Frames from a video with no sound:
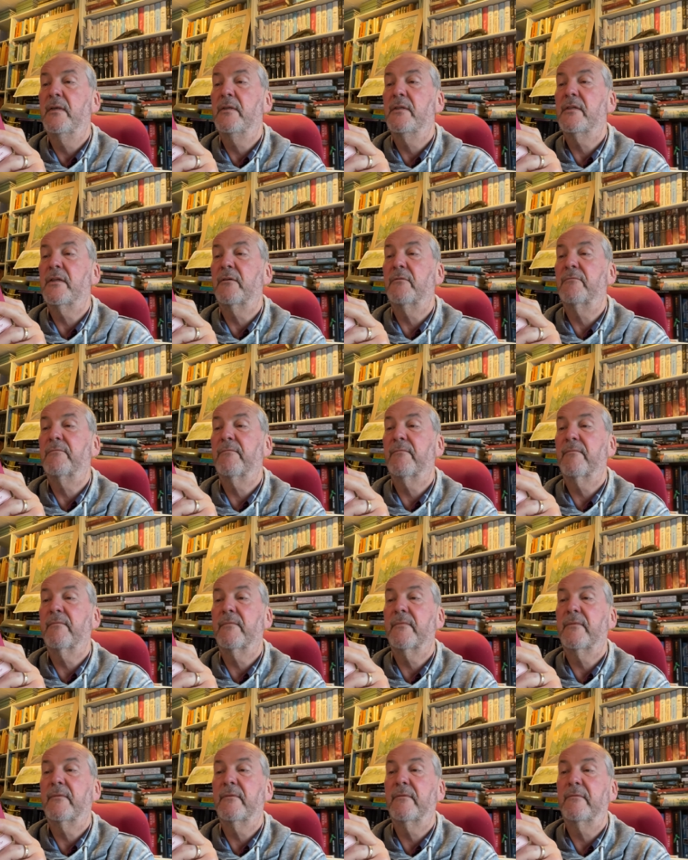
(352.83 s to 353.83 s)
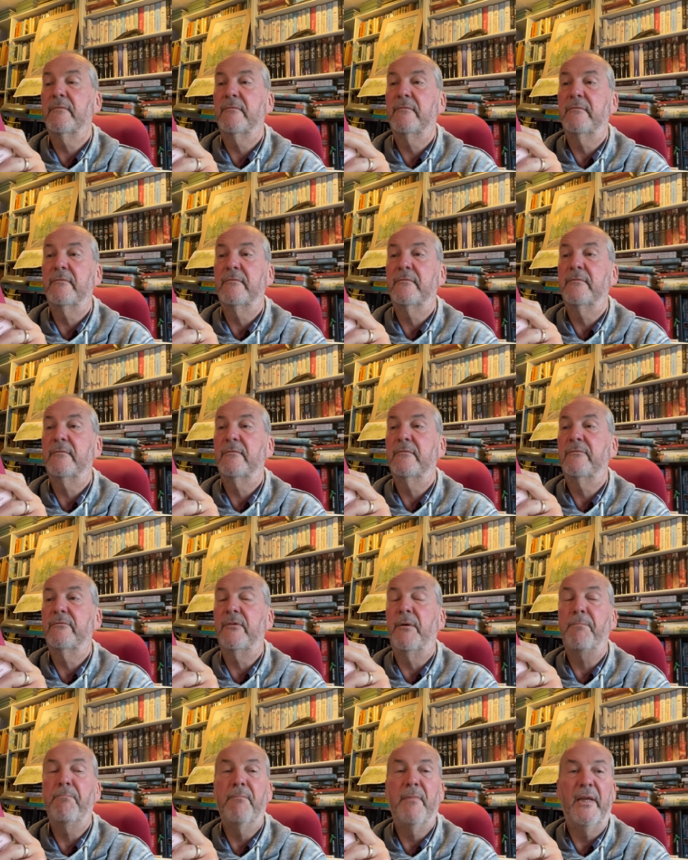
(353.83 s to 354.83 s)
So
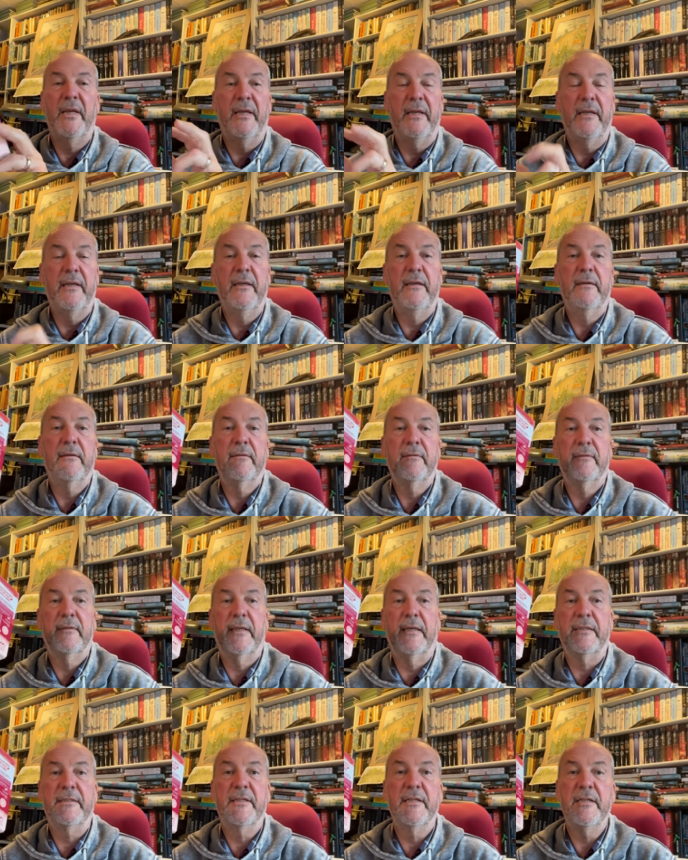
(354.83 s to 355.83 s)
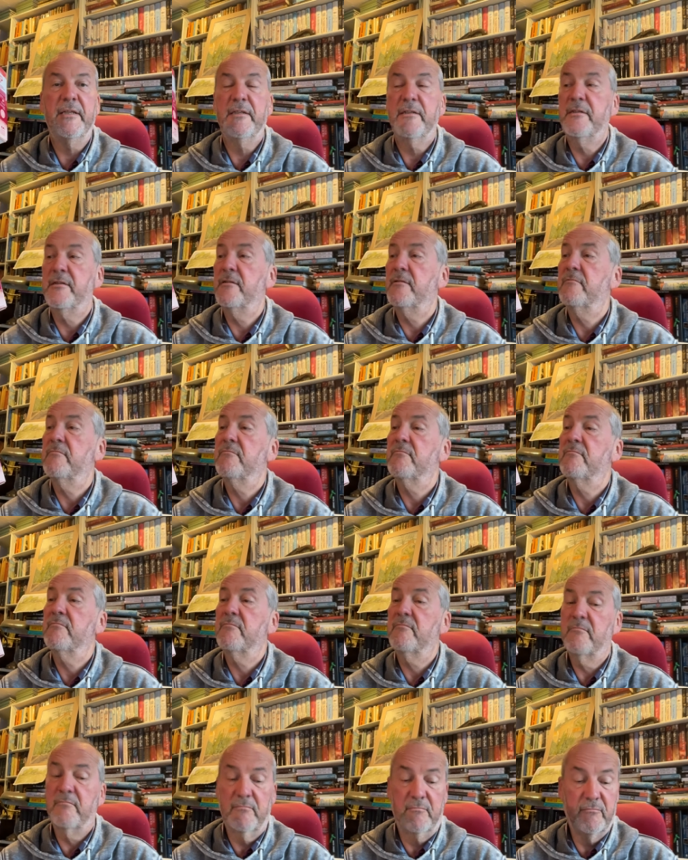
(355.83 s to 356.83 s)
for me, that is
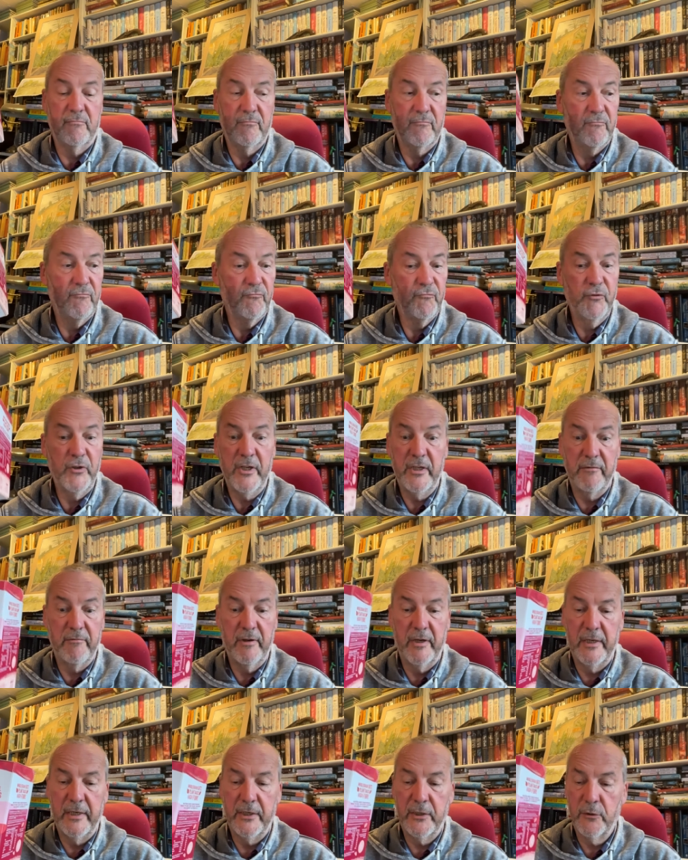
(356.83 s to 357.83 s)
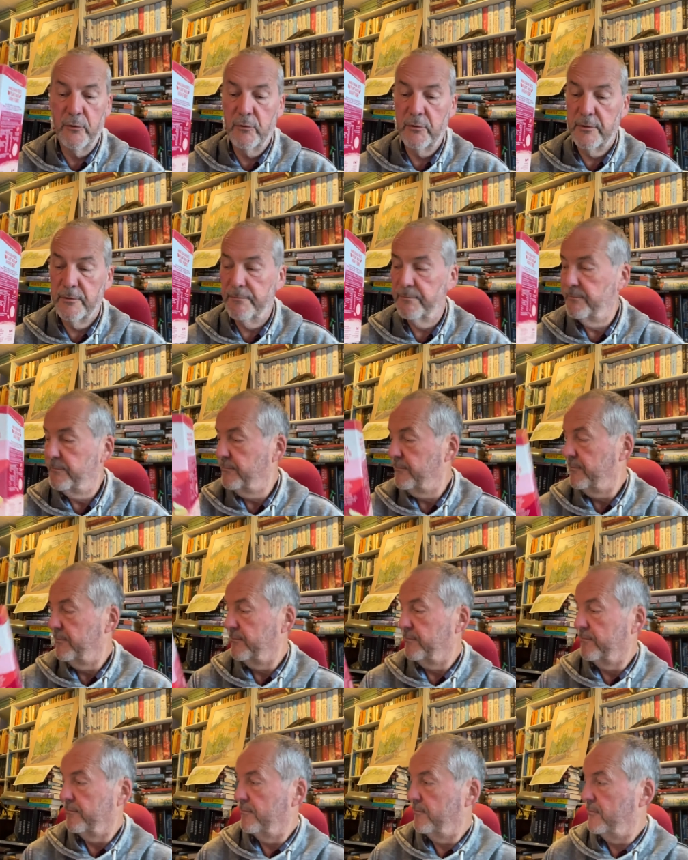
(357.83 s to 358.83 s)
really, really good.
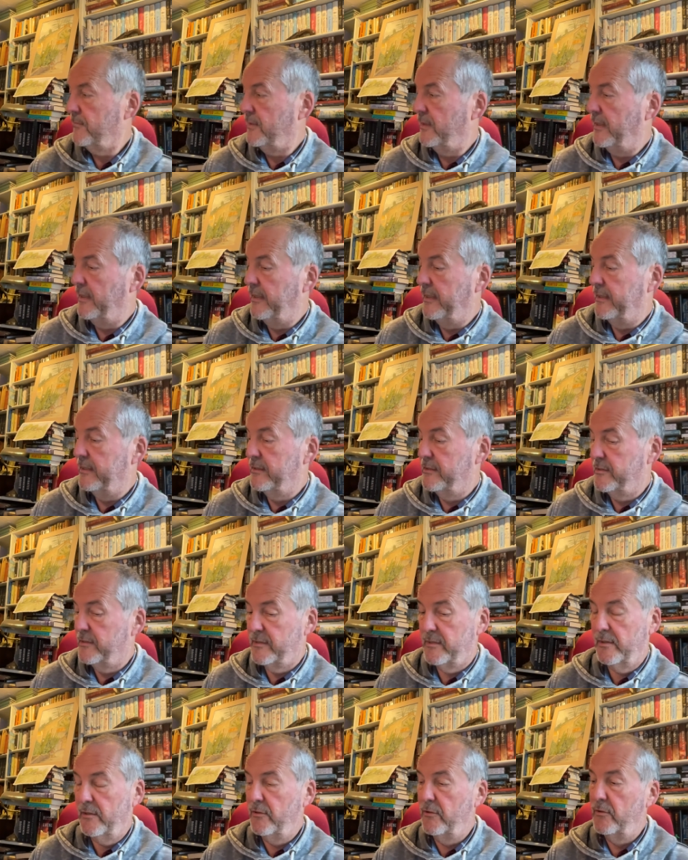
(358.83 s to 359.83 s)
It's